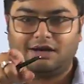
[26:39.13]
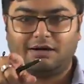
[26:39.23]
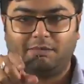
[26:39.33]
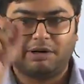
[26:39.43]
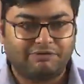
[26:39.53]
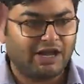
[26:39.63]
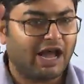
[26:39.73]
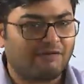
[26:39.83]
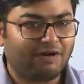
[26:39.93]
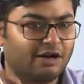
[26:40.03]
But we
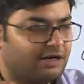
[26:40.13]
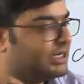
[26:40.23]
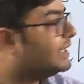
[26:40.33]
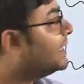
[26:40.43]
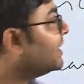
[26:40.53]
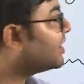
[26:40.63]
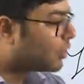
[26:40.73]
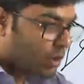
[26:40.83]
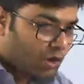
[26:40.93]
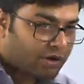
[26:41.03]
have learned that the
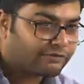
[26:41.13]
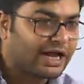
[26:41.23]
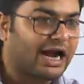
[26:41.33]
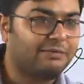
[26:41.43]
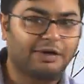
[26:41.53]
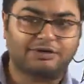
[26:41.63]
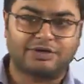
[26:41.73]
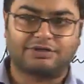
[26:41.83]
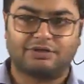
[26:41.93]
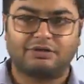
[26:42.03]
core of the
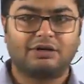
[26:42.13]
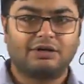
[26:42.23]
administration,